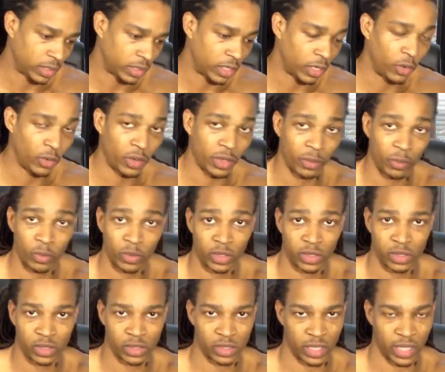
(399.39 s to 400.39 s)
coated
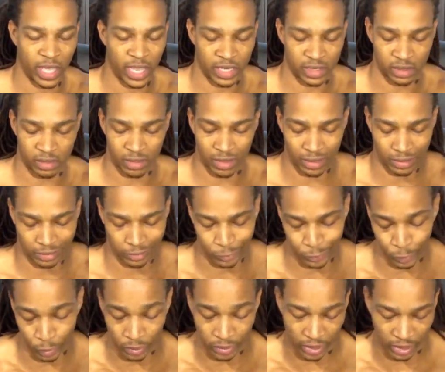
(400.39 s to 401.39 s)
ones, the well,